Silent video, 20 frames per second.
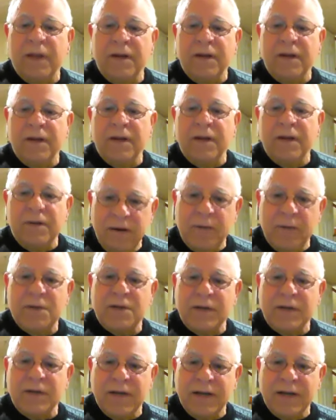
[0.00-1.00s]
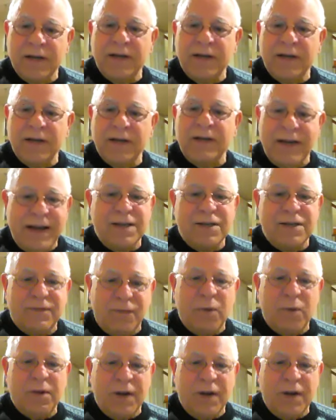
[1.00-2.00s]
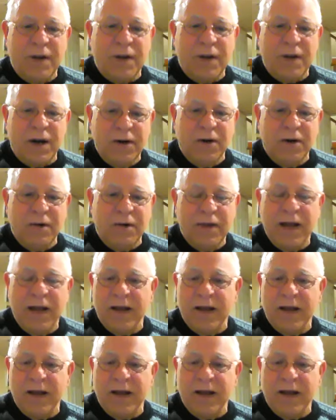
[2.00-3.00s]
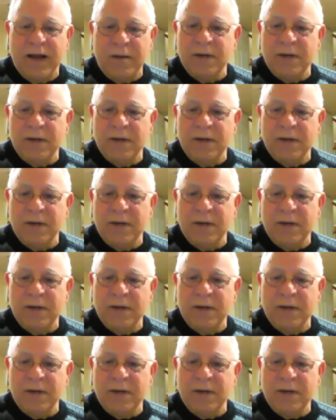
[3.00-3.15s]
up the difference in days for their year.